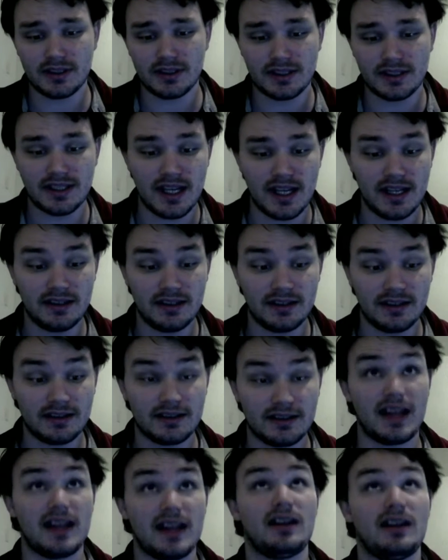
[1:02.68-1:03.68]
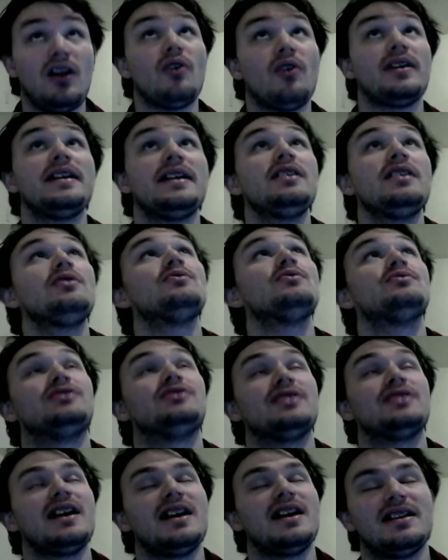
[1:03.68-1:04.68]
saying, "Oh,
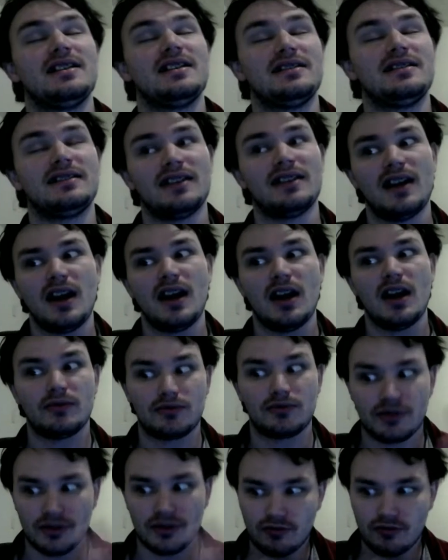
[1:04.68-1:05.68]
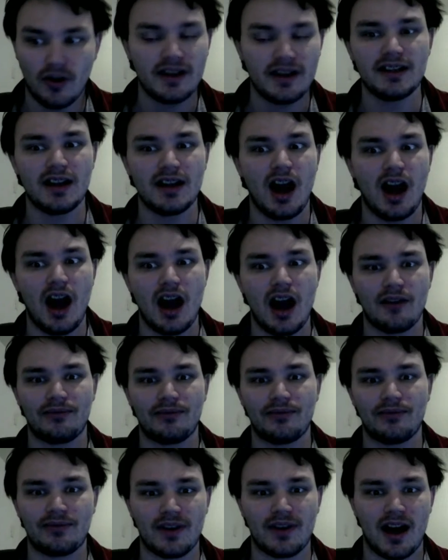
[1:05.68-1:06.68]
huge," and running
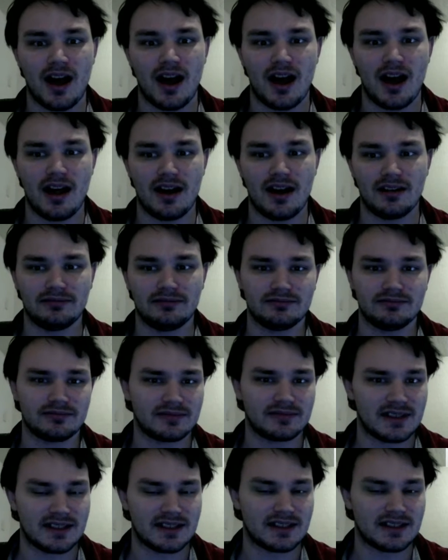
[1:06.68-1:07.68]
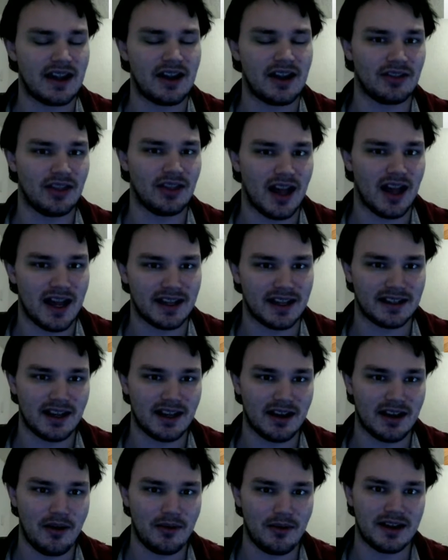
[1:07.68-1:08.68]
off, scared like
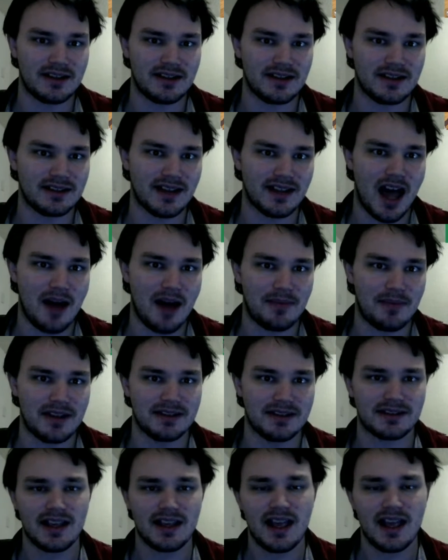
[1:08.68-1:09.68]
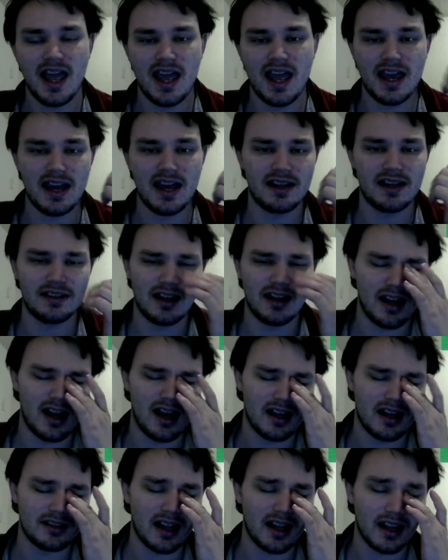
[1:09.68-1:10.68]
when this happens. And
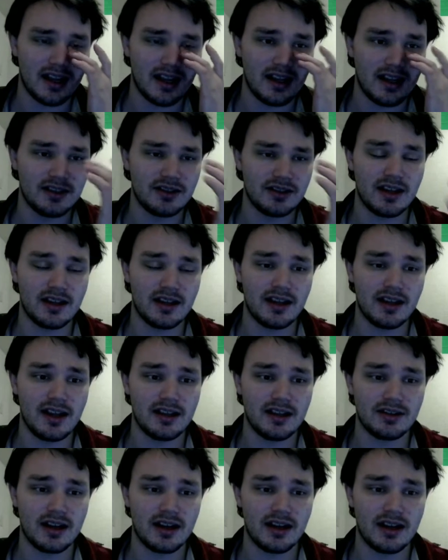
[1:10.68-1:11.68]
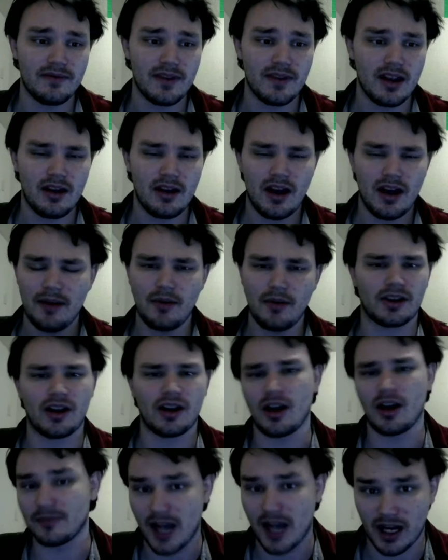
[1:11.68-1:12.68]
Takahisha, I'm going to
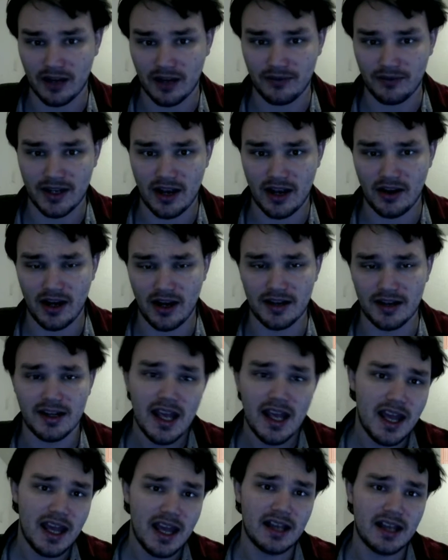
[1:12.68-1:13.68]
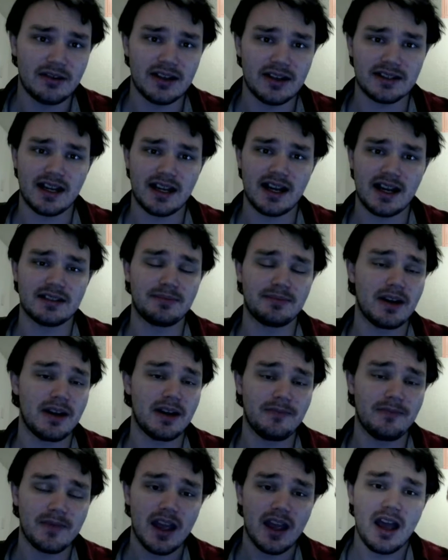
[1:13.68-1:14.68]
call him Taka from now on. Anyways, guys,
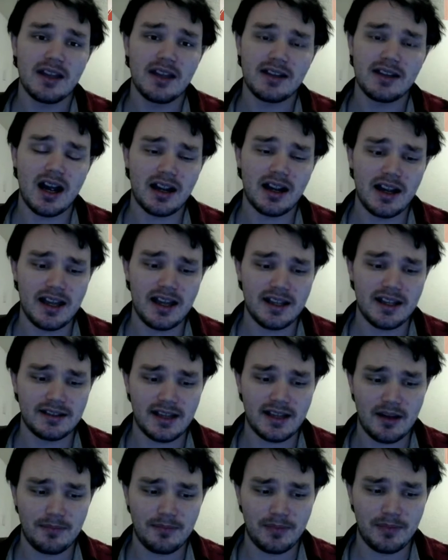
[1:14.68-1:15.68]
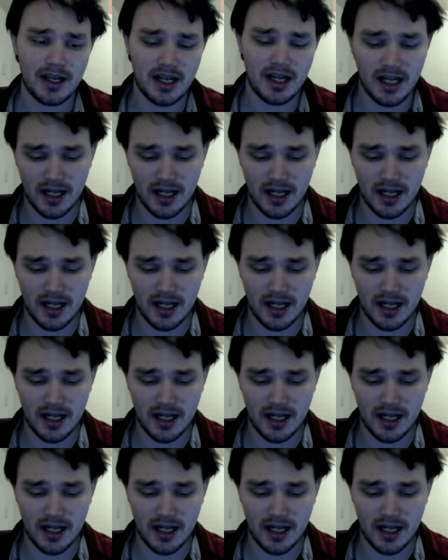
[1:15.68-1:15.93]
but Taka ends up